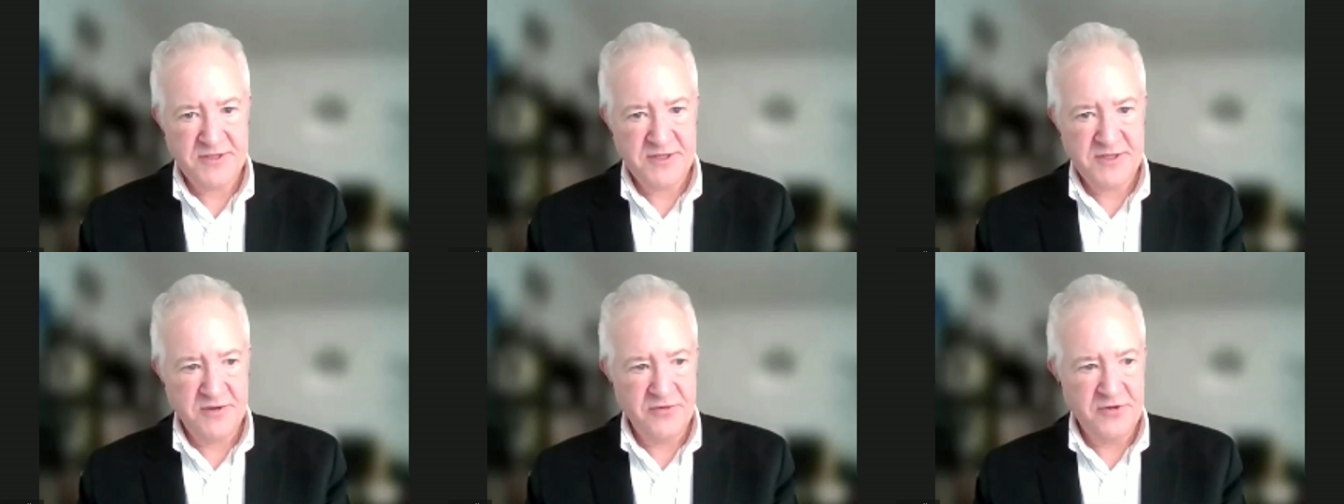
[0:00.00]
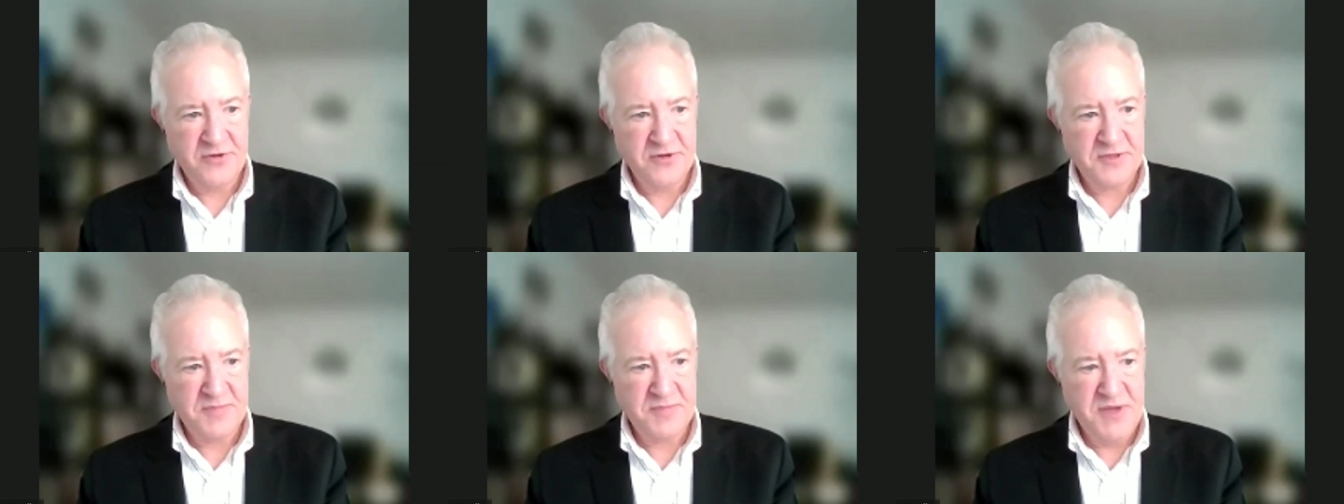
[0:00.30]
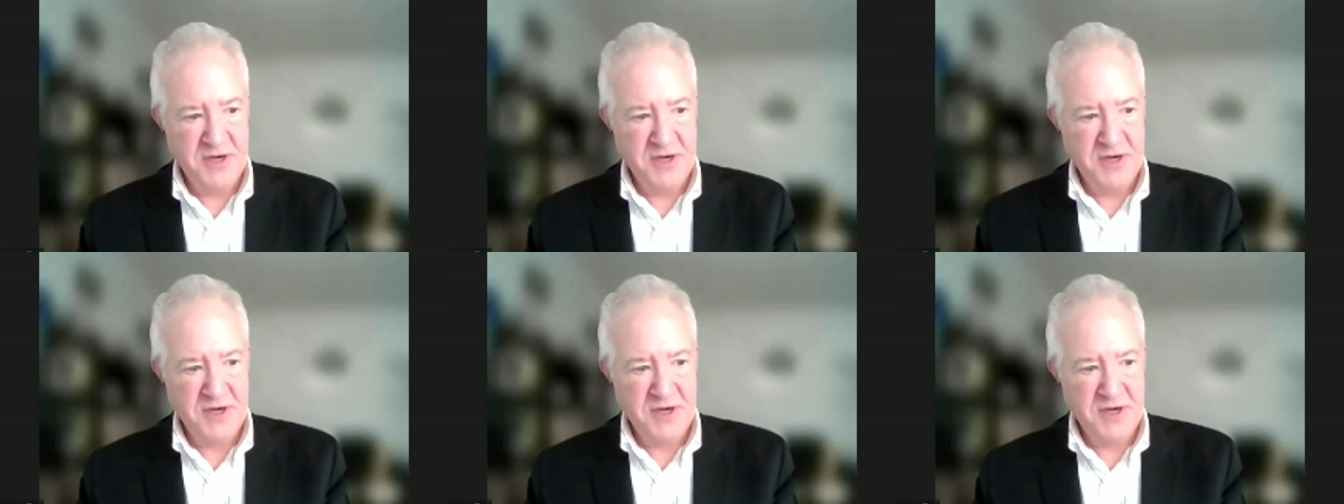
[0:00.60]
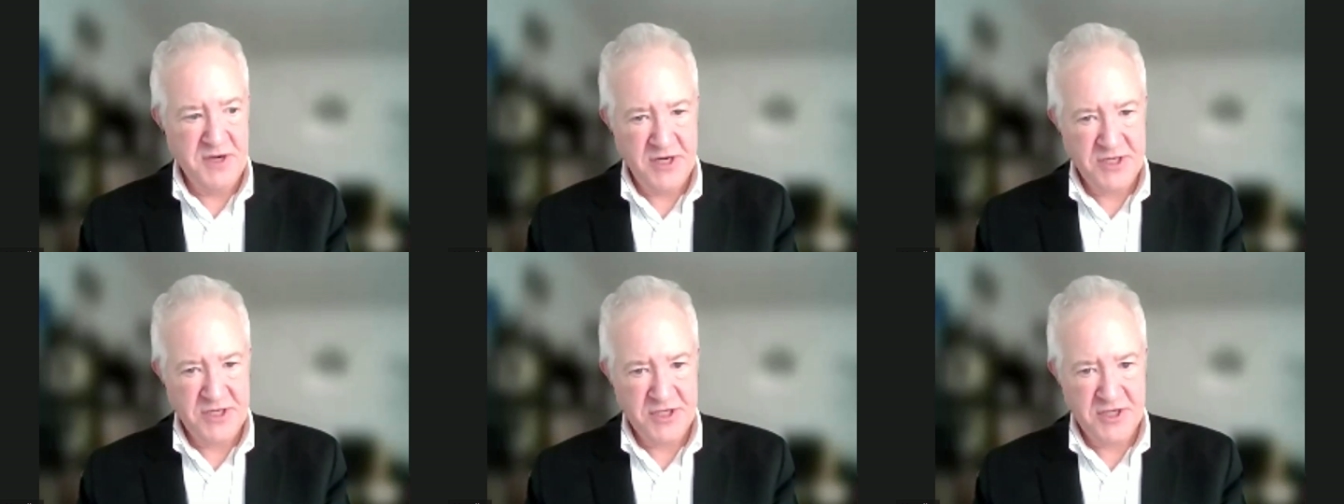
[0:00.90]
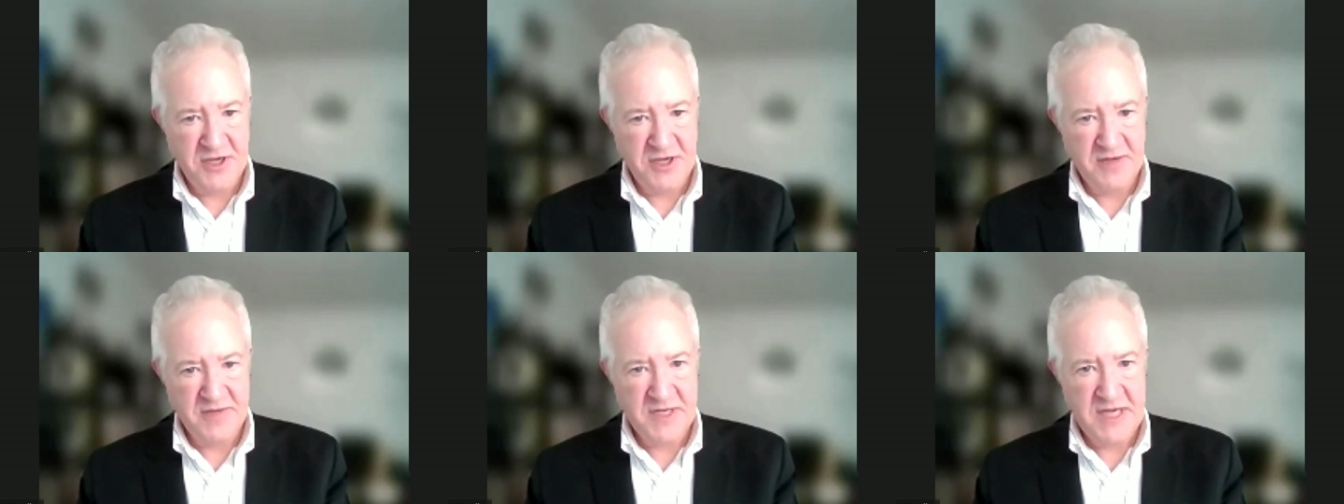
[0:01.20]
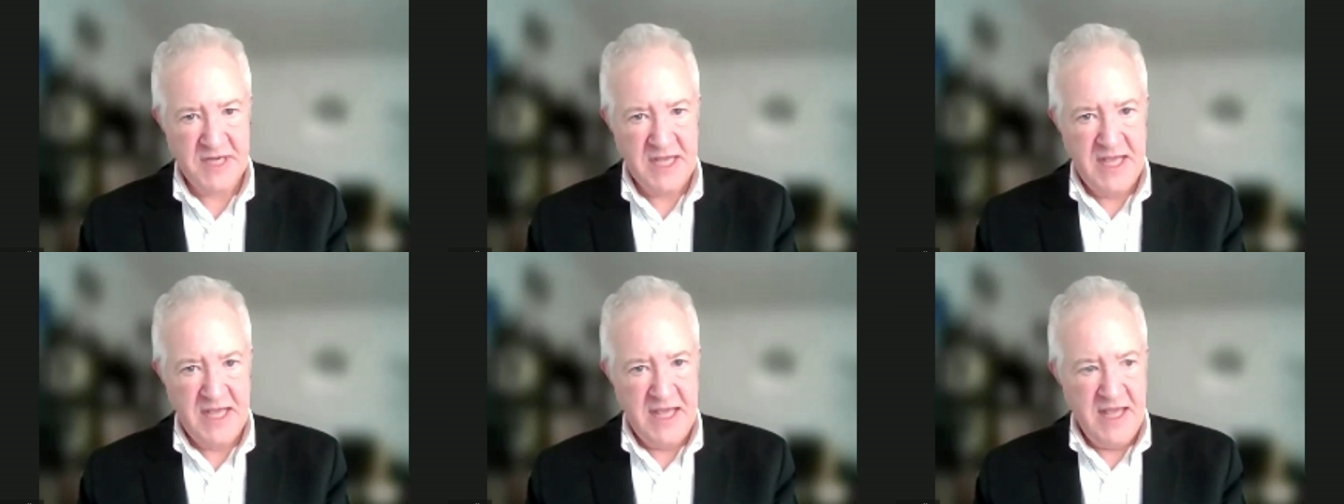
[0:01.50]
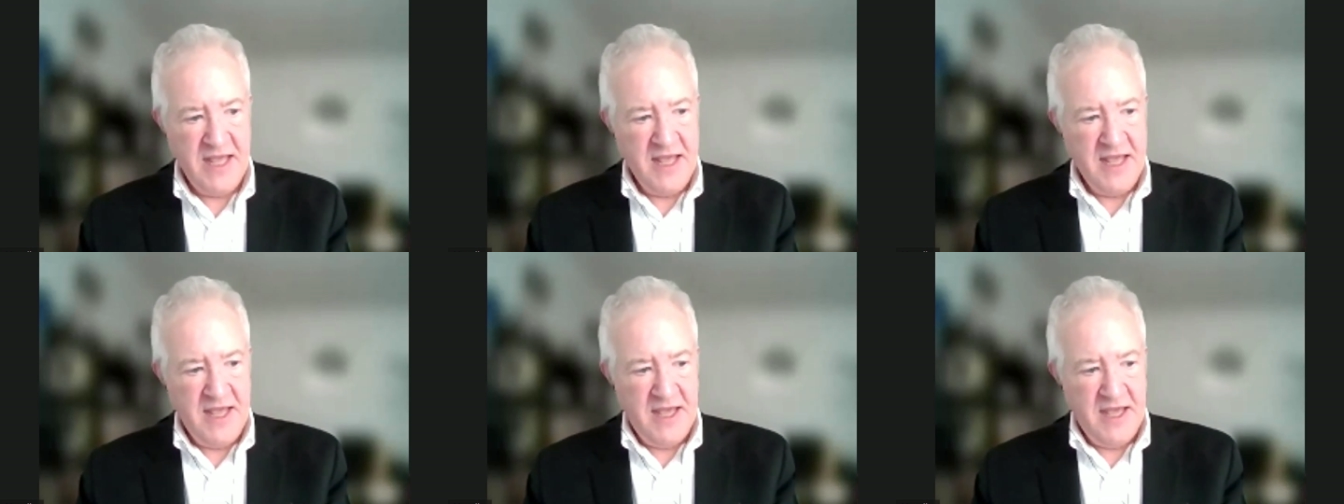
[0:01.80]
So there's been a production of it.
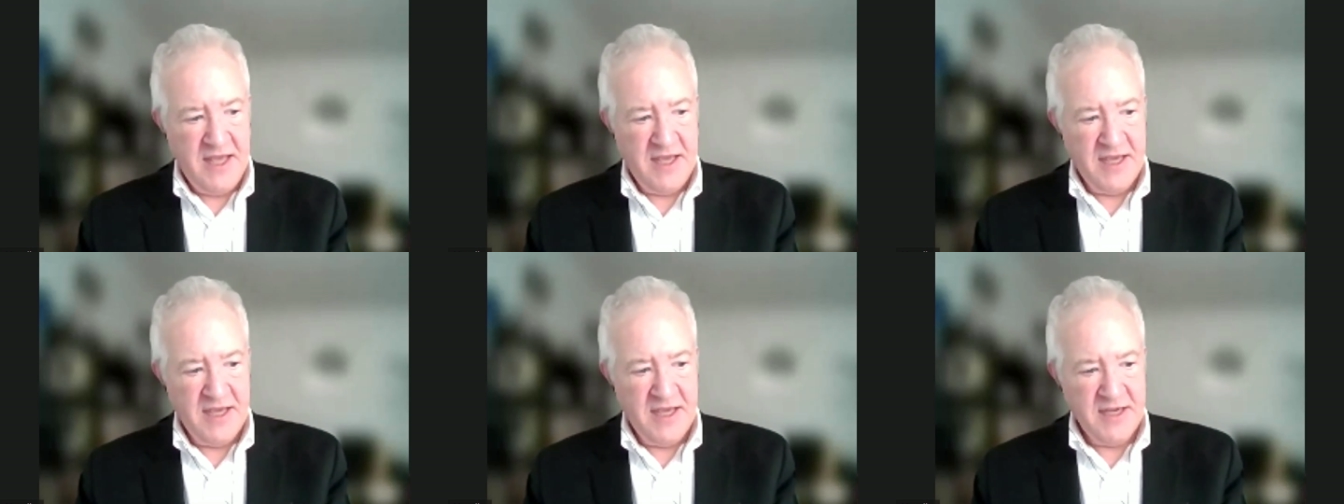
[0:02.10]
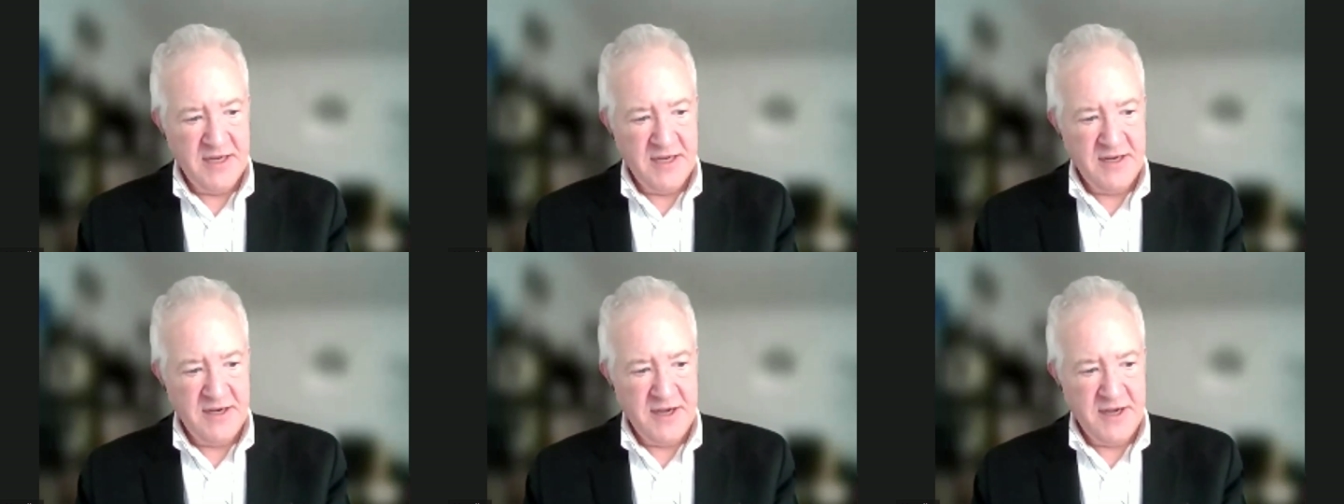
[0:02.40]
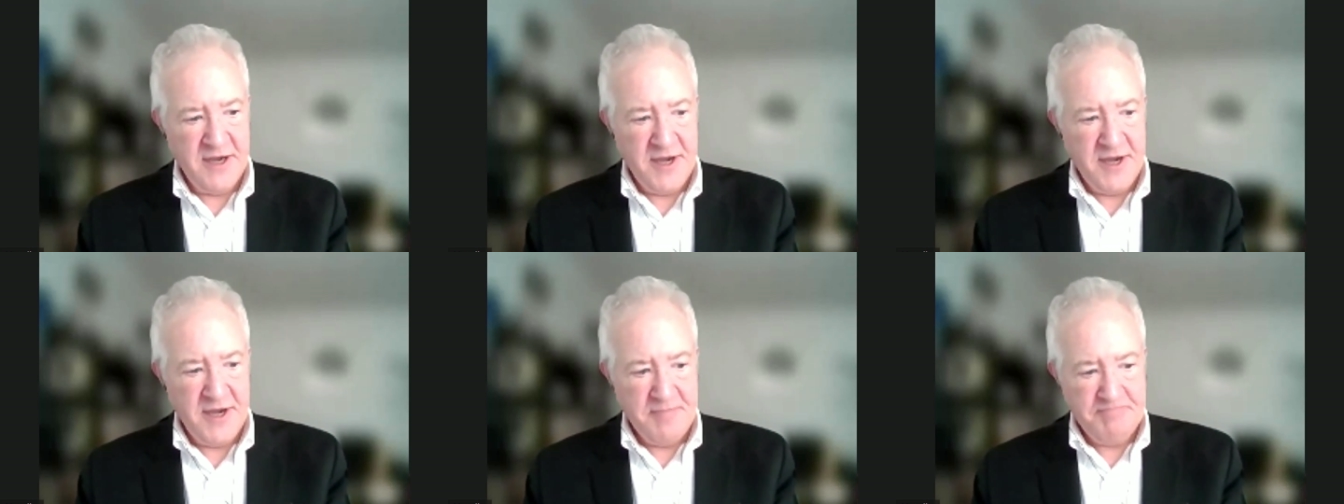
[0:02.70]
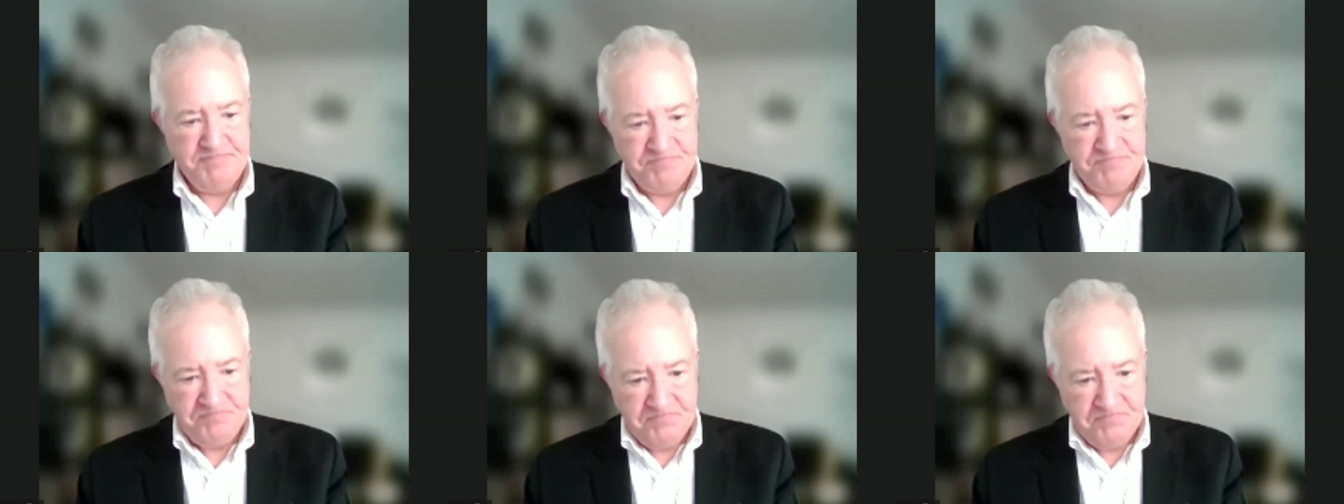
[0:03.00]
And uh,